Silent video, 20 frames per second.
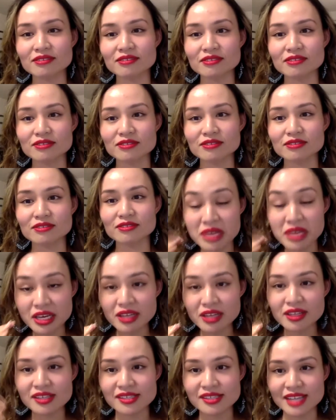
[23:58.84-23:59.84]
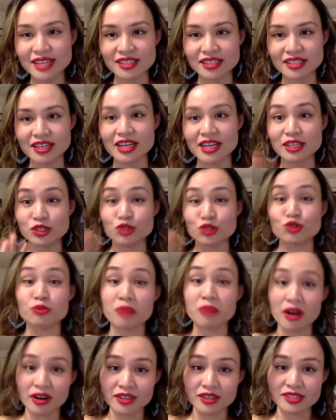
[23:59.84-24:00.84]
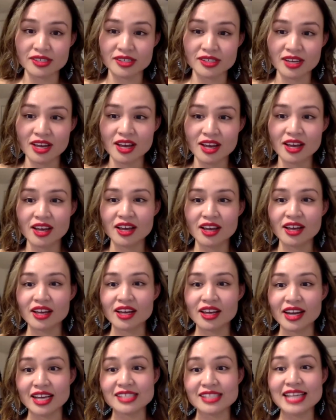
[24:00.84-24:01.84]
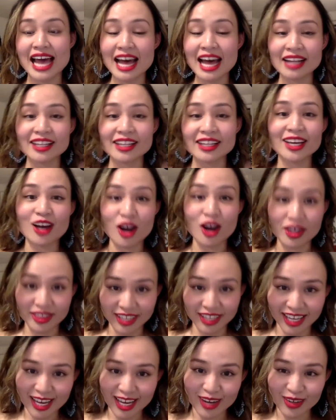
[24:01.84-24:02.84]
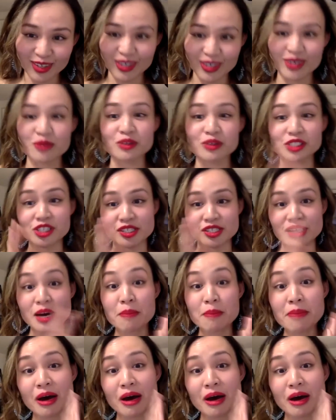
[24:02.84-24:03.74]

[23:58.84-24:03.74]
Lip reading: to me, the sex scene has two parts. It has Allie on the counter, which is about